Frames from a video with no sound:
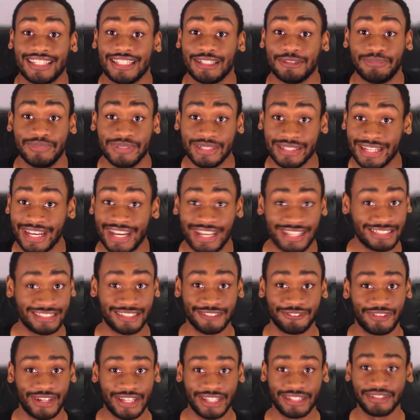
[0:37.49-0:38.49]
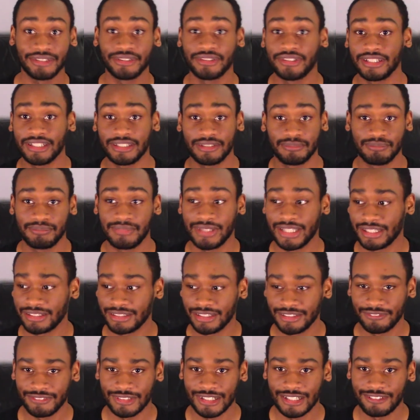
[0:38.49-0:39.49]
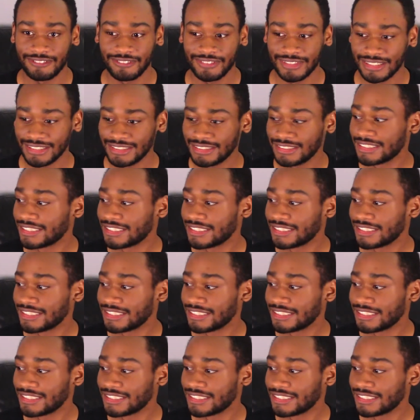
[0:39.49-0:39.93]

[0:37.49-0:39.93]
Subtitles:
It would be nice if I could make a living off of this,